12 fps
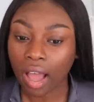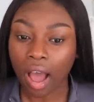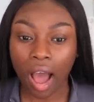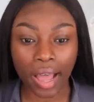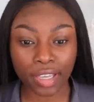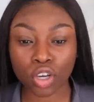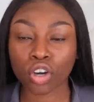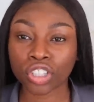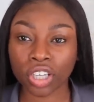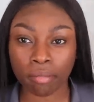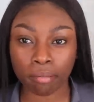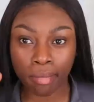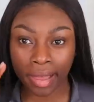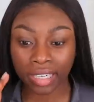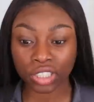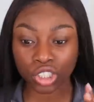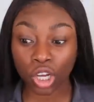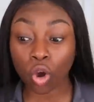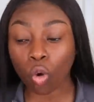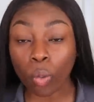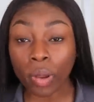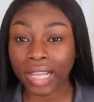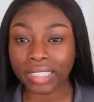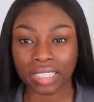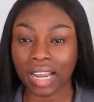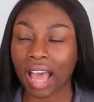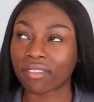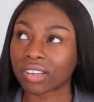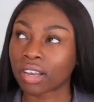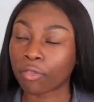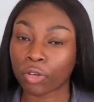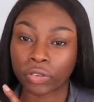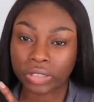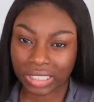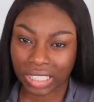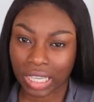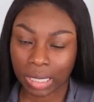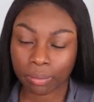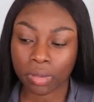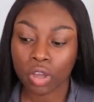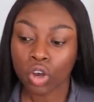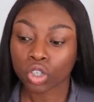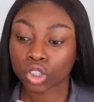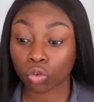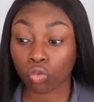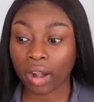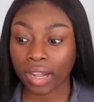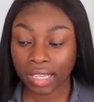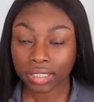I couldn't manage it all and I didn't have enough of a team to run it.